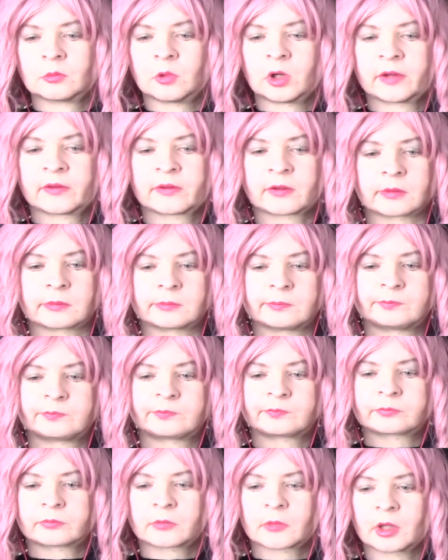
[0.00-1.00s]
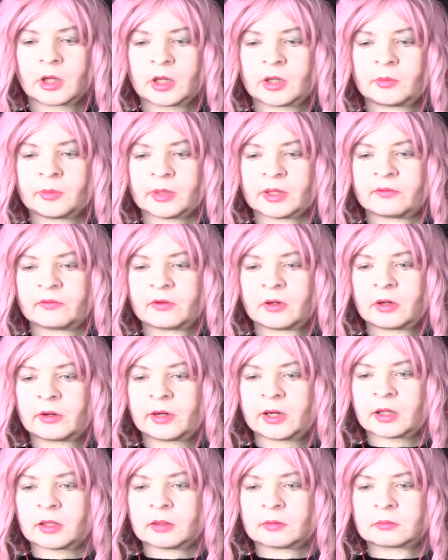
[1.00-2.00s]
What is it? I don't believe it
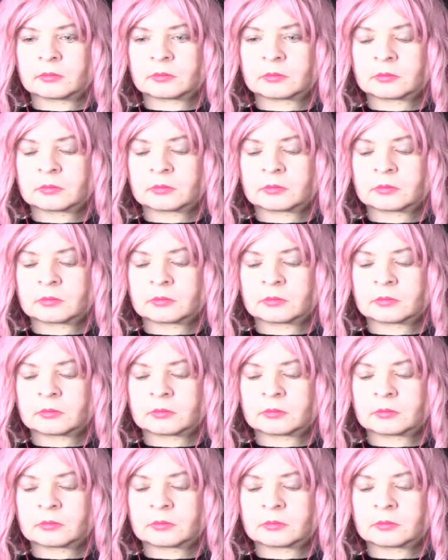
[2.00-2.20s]
already.